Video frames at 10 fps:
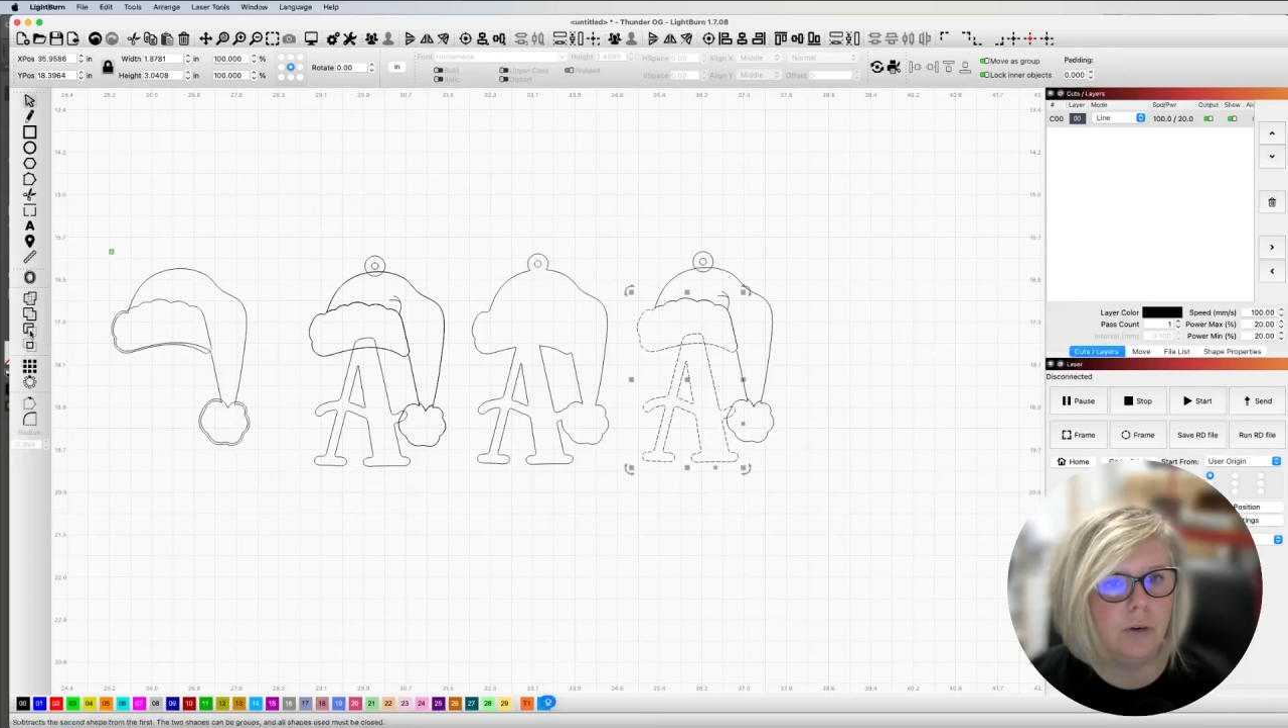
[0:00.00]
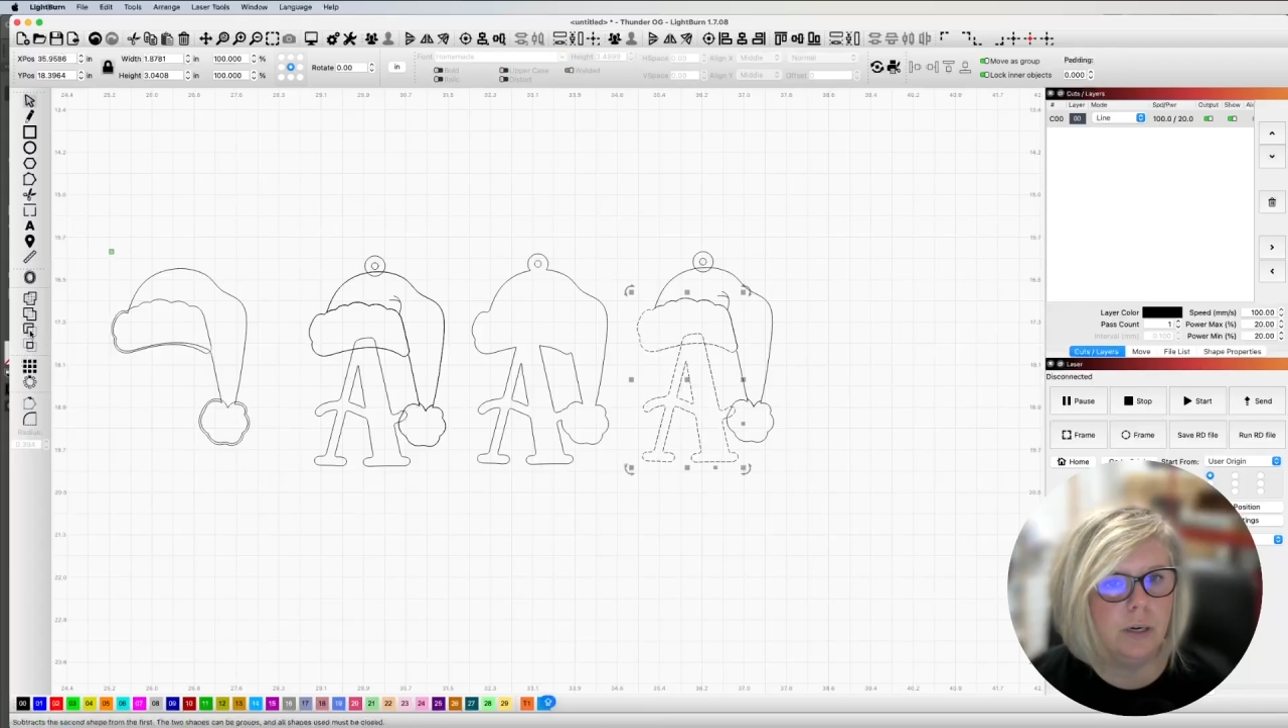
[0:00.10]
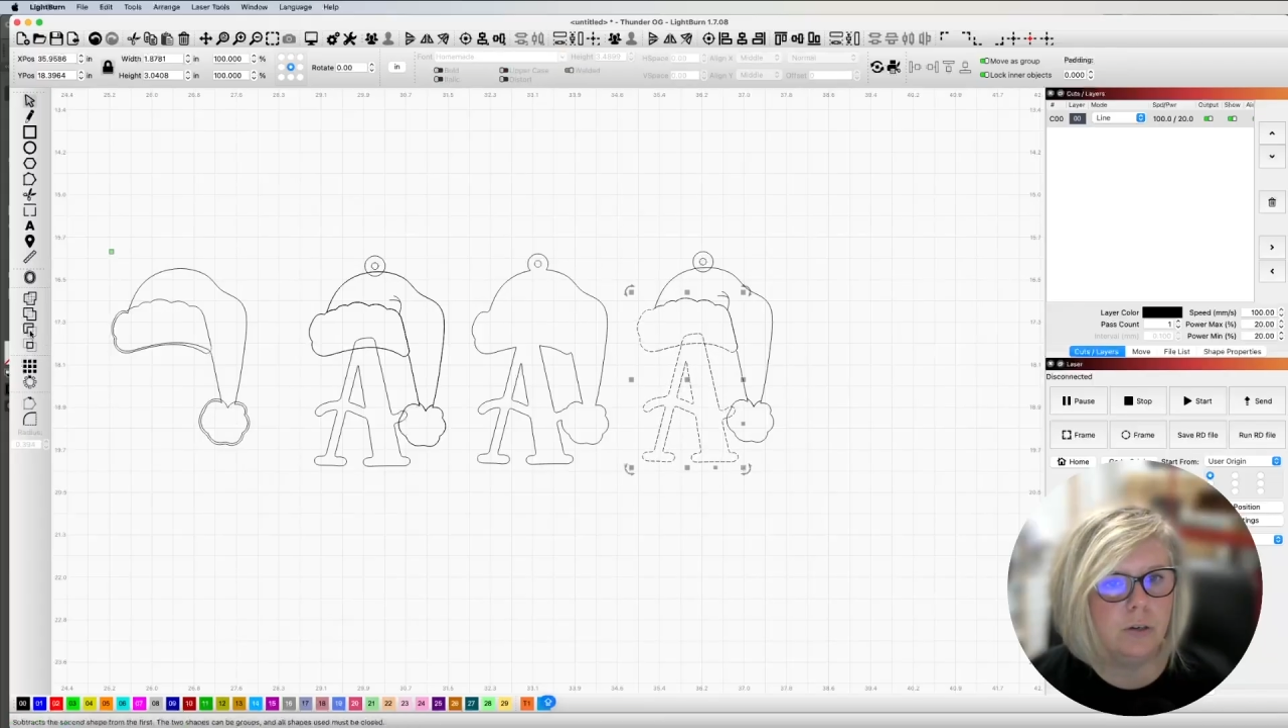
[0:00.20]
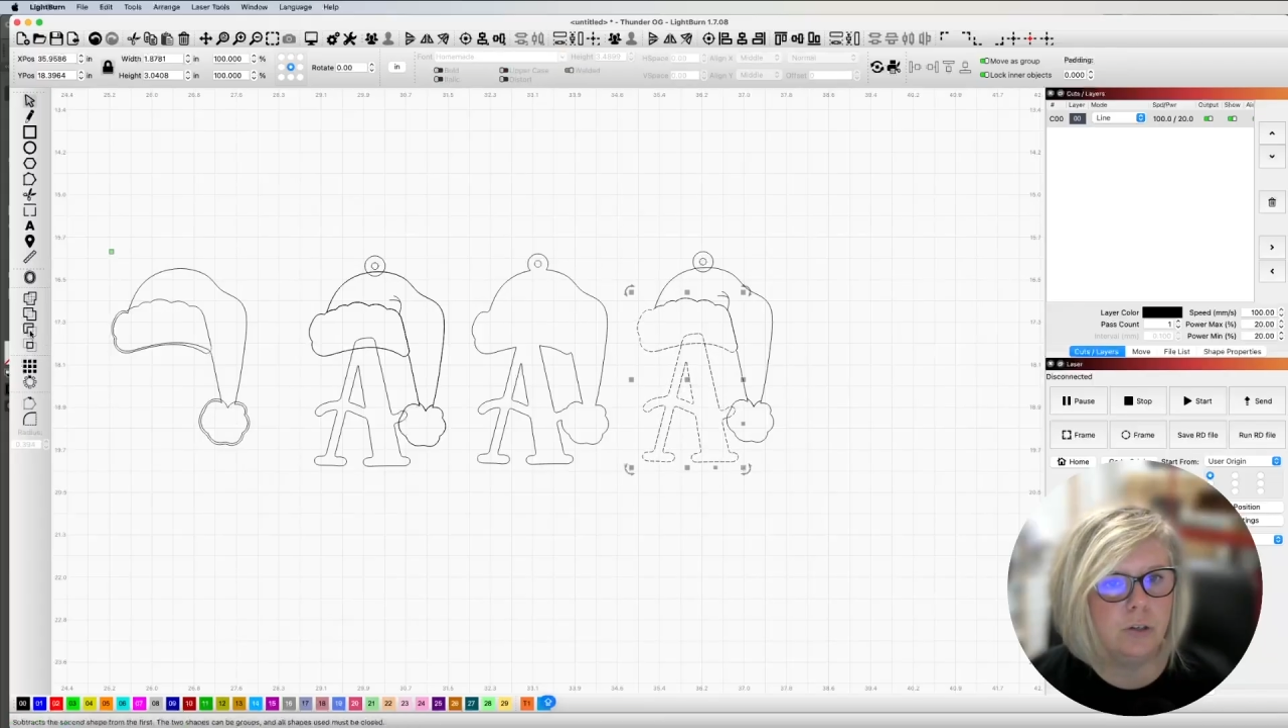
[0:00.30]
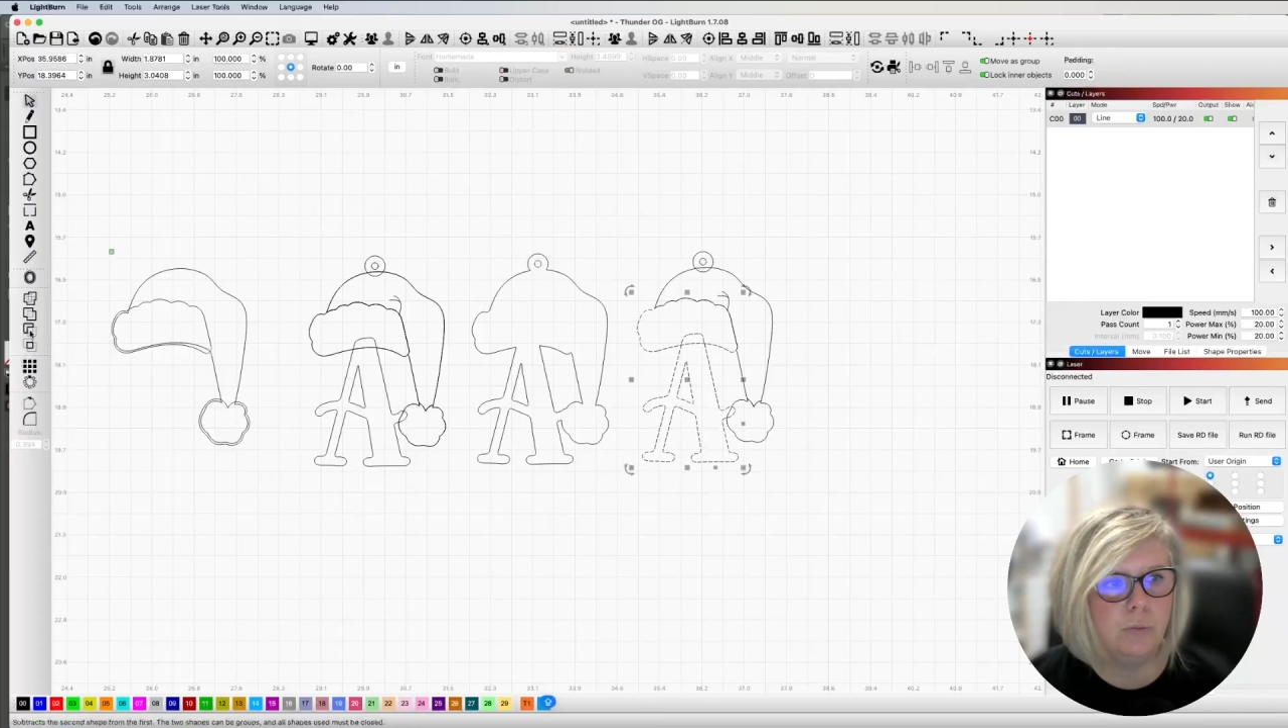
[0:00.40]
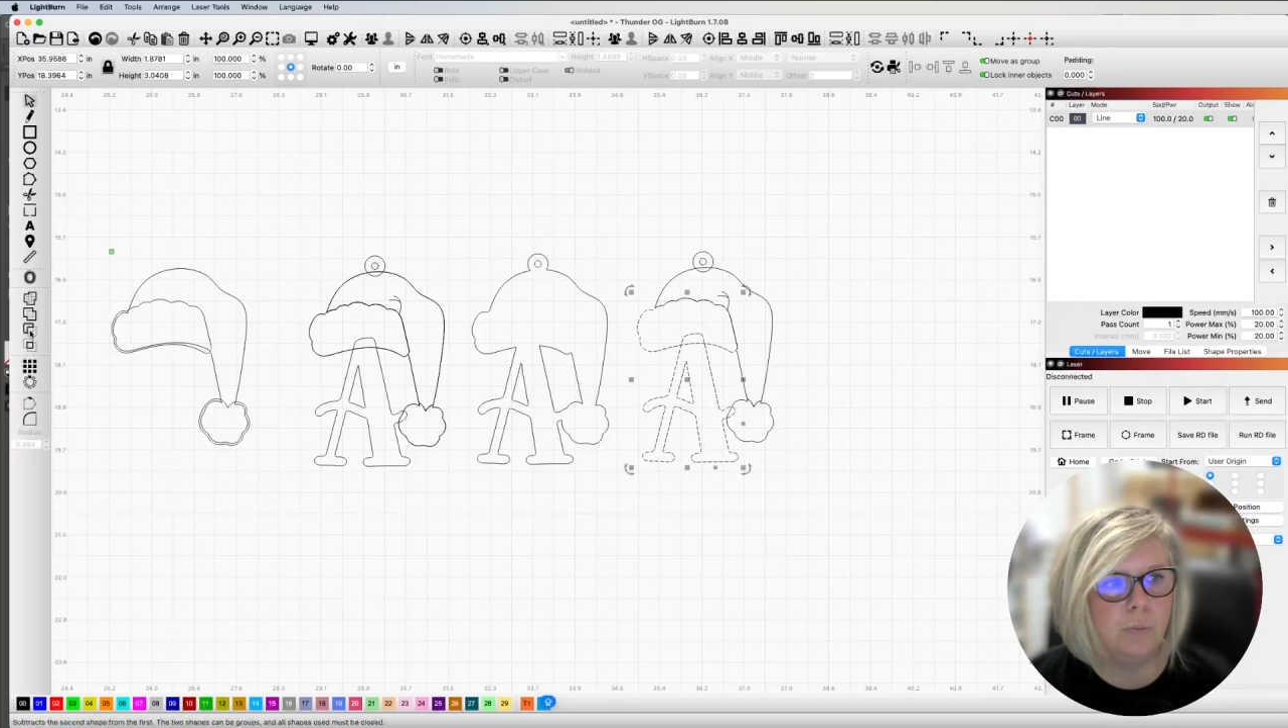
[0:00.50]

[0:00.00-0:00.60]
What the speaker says: here to